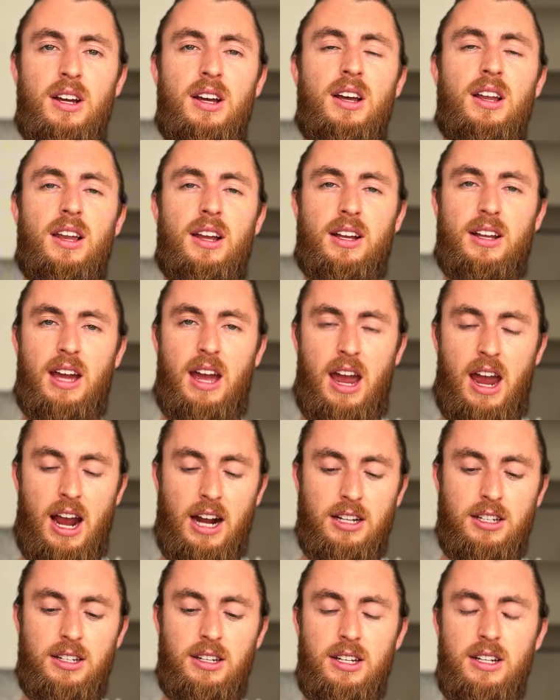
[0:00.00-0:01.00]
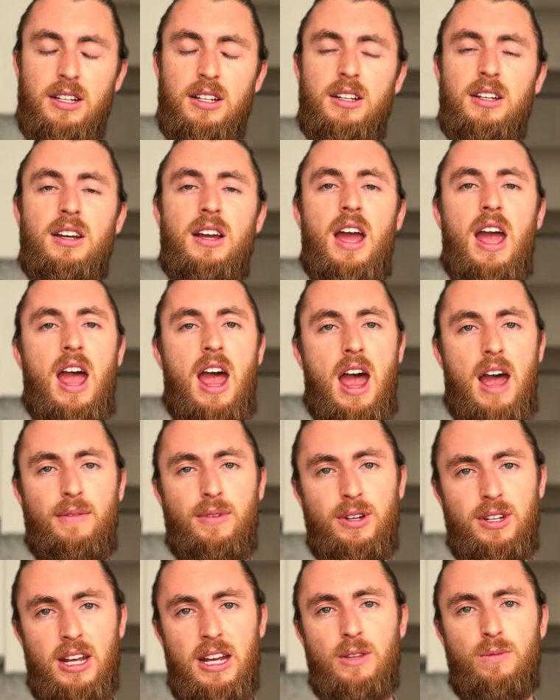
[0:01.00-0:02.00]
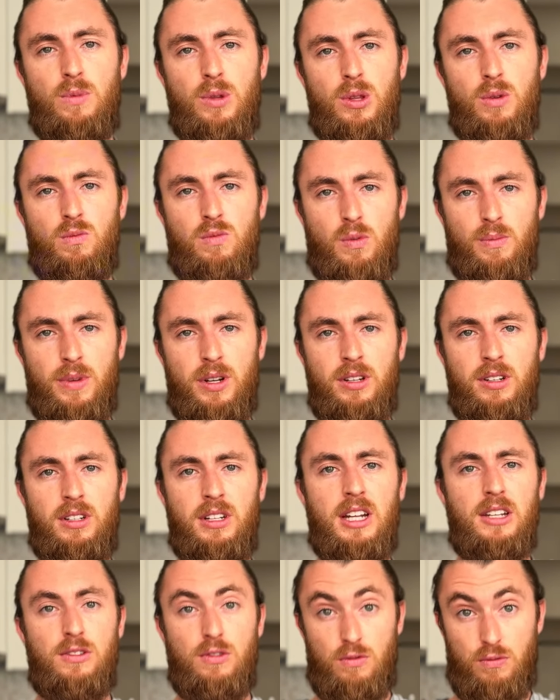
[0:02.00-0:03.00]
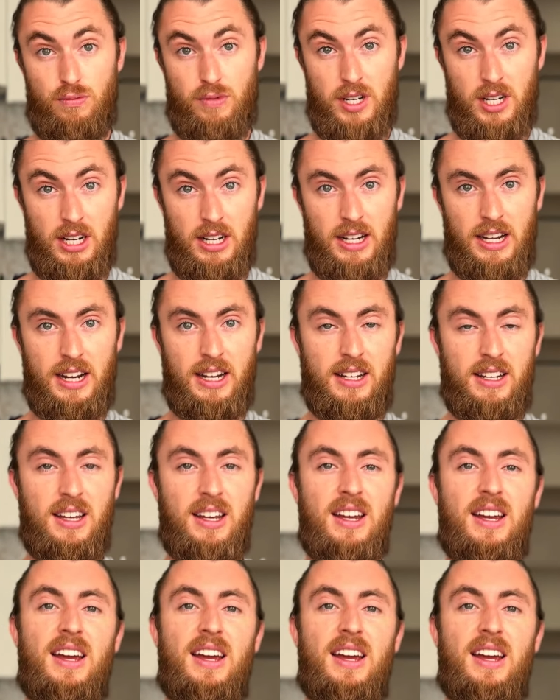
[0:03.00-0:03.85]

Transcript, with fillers: Like, actually have a date with a woman that you really like